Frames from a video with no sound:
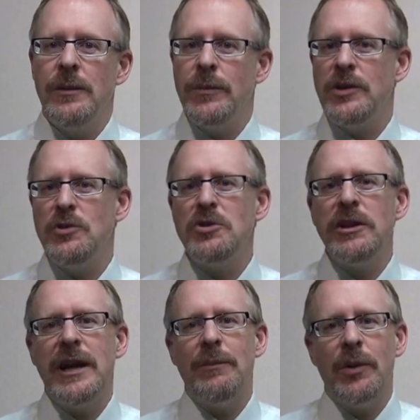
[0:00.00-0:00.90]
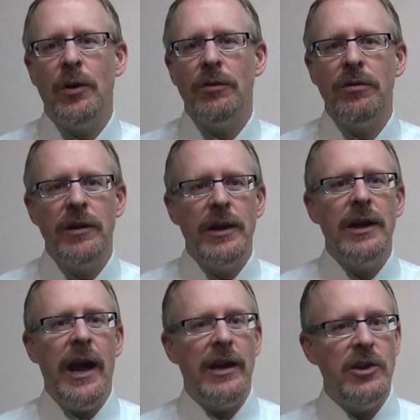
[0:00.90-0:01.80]
but usually not both
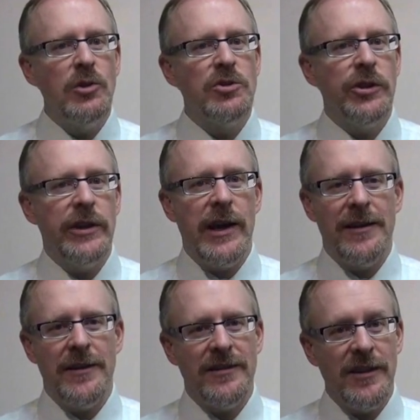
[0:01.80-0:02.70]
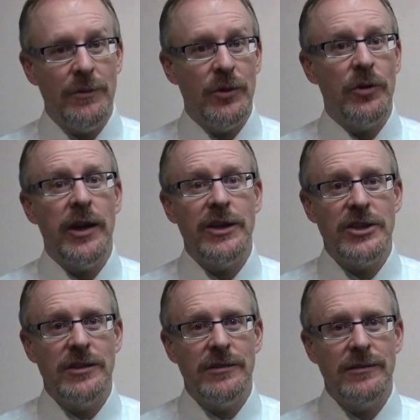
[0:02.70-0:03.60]
and usually not in the same
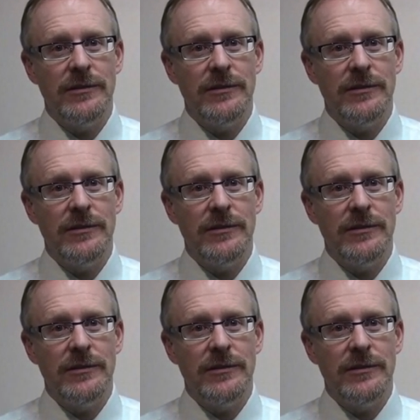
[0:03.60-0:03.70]
location.